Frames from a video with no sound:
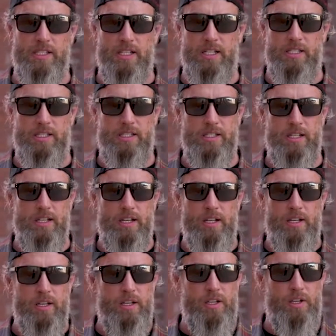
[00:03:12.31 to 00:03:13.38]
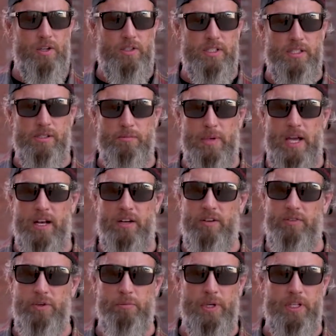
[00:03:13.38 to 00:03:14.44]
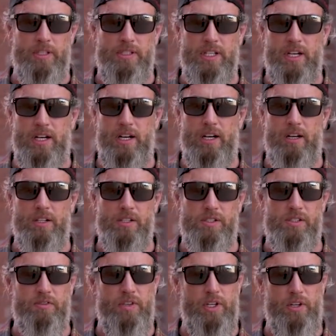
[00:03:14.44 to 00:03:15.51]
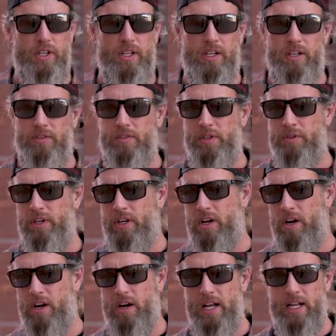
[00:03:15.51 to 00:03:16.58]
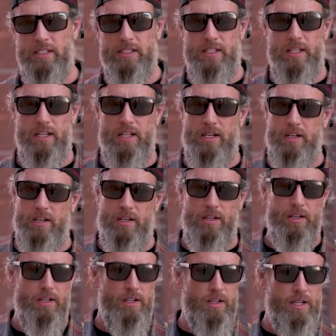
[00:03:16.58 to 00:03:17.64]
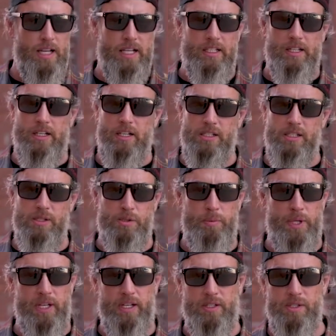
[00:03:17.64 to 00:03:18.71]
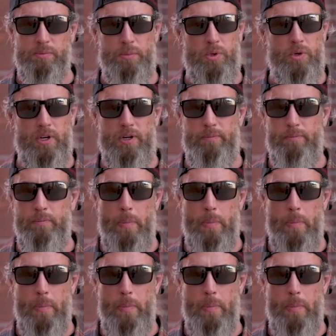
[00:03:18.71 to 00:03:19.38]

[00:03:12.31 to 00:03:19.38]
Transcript: And it's, you know, it doesn't matter if you're military or you're civilian or if you're in a car accident or had concussions playing a sport.